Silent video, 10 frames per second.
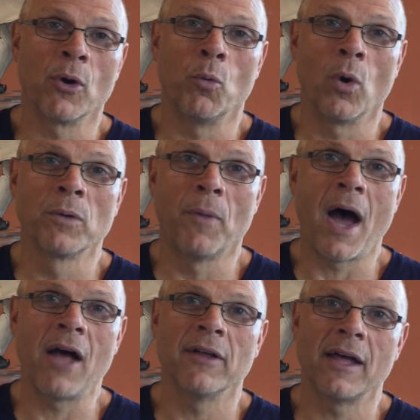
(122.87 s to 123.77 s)
at 1
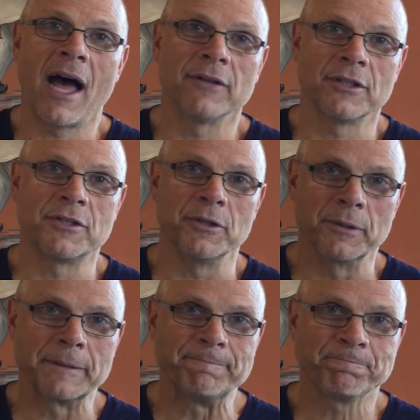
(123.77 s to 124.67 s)
mile altitude.
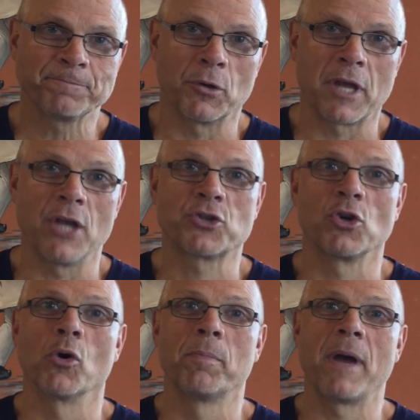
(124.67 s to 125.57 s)
Okay,
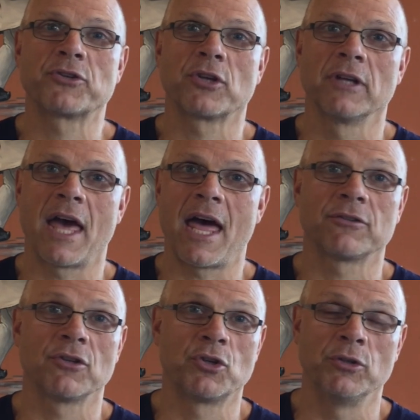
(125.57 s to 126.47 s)
so we're basically at
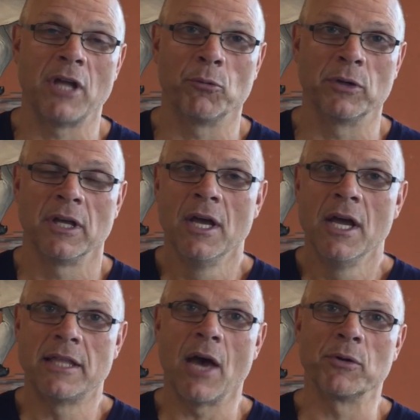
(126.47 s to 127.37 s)
altitude that would
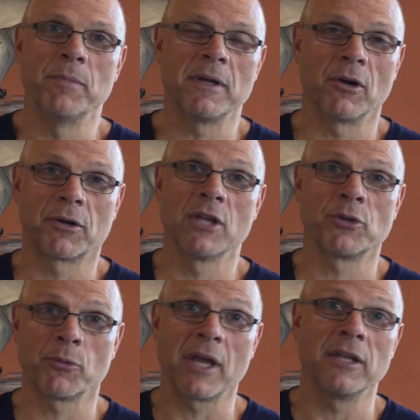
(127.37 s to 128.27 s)
you know, kids
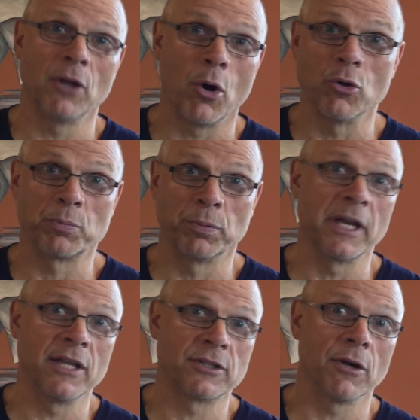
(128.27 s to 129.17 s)
are getting
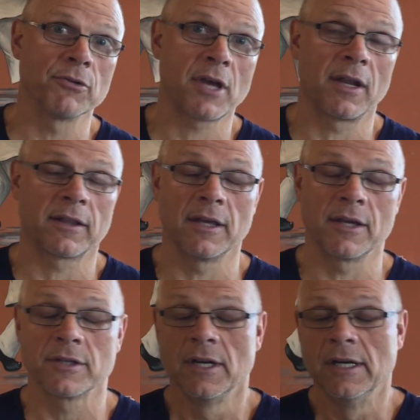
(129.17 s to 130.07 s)
nosebleeds and those kind of
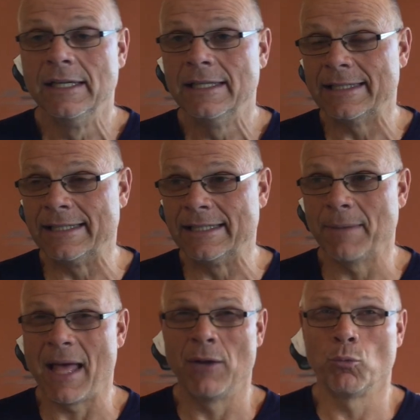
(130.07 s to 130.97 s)
things.
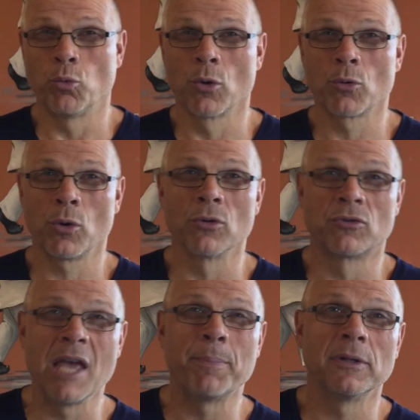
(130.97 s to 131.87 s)
And we're
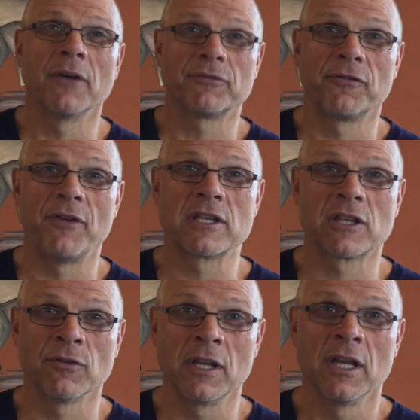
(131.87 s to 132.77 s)
deep enough
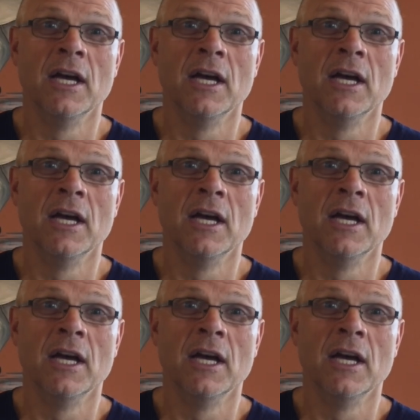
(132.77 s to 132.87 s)
defensively